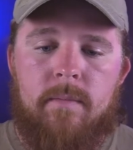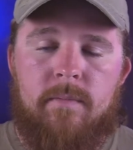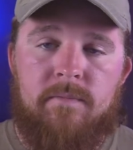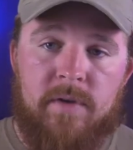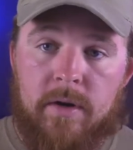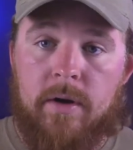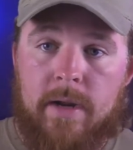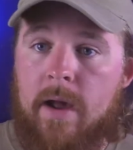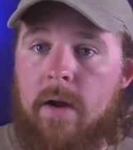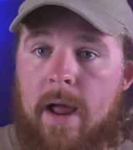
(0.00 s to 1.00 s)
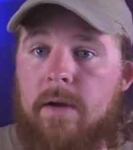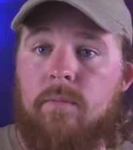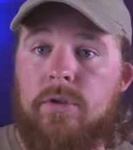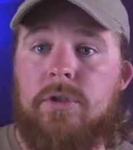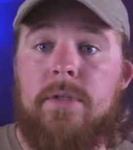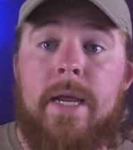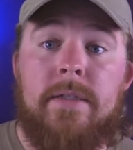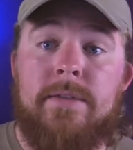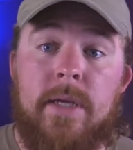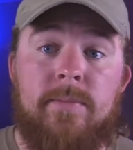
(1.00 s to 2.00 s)
figuring out what your next
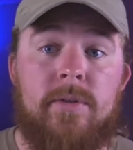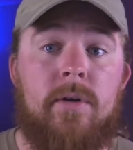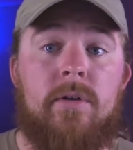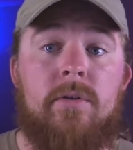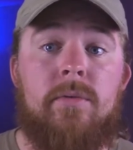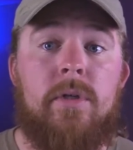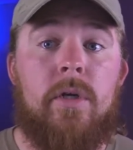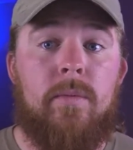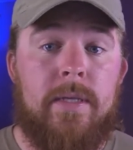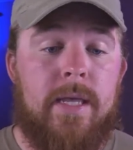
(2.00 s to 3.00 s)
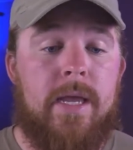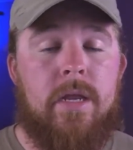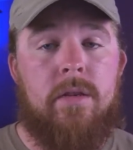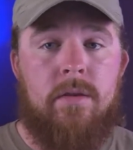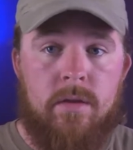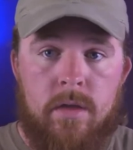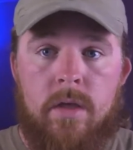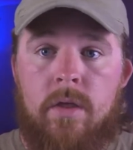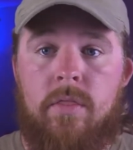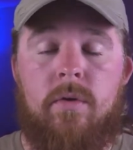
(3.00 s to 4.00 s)
steps are to regain
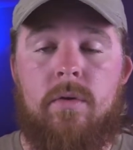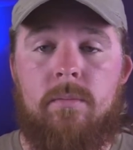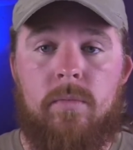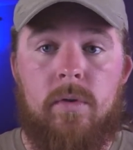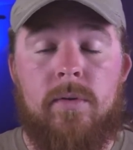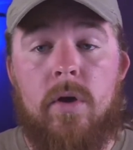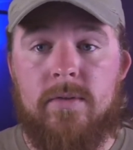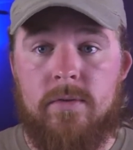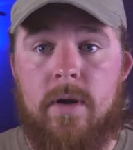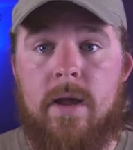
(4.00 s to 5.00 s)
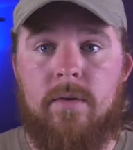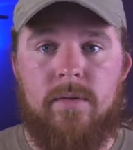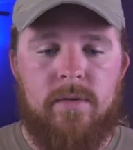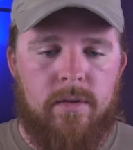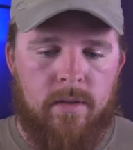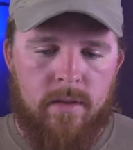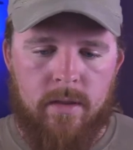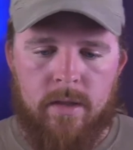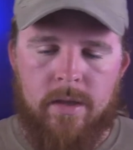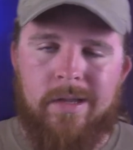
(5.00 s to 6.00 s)
the lost ground,
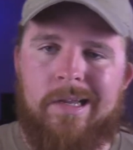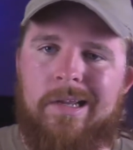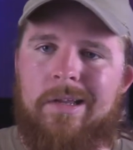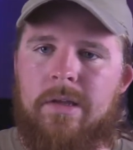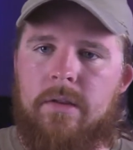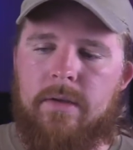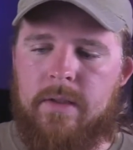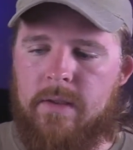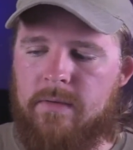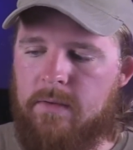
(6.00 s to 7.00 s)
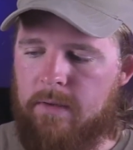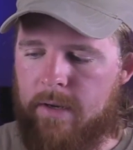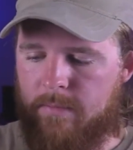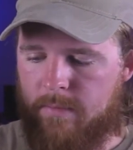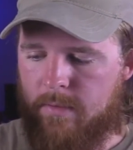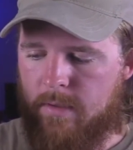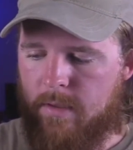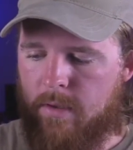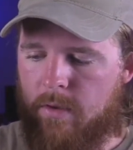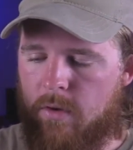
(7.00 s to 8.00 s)
look at this. Now,
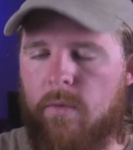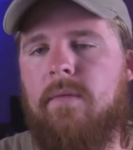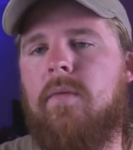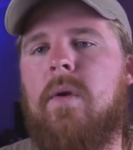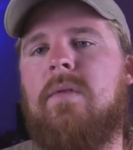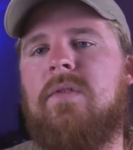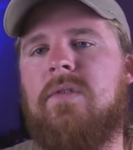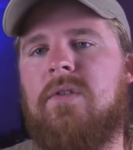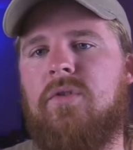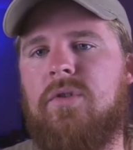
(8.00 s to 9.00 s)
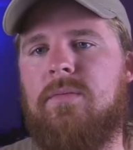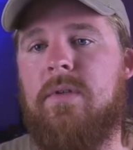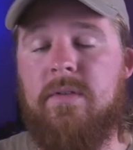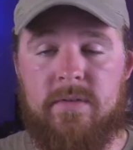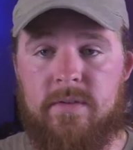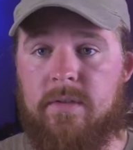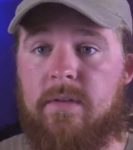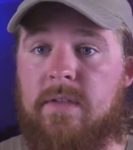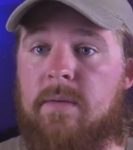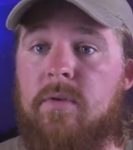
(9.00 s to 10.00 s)
whoever runs the social, this is the
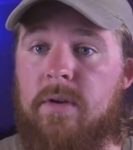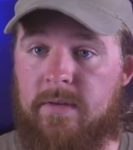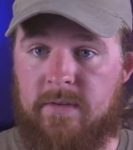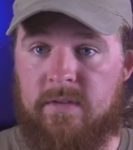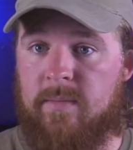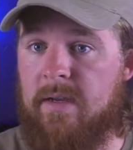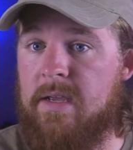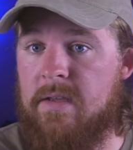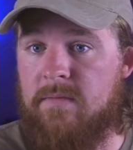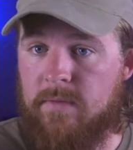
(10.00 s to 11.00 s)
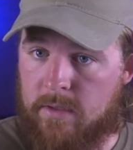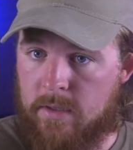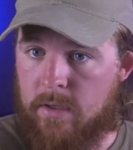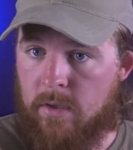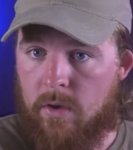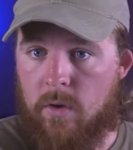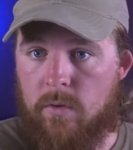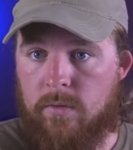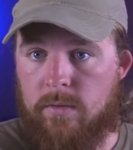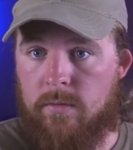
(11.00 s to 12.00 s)
same criticism I gave
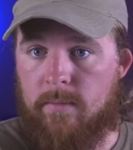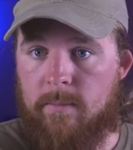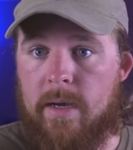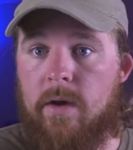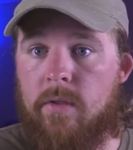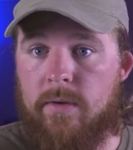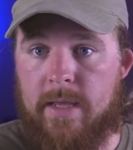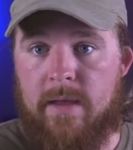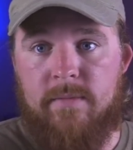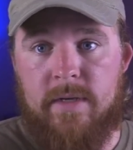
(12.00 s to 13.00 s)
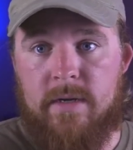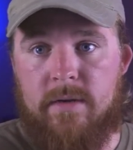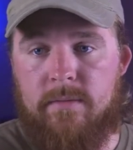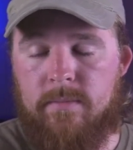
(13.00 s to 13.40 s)
on my other Gab video.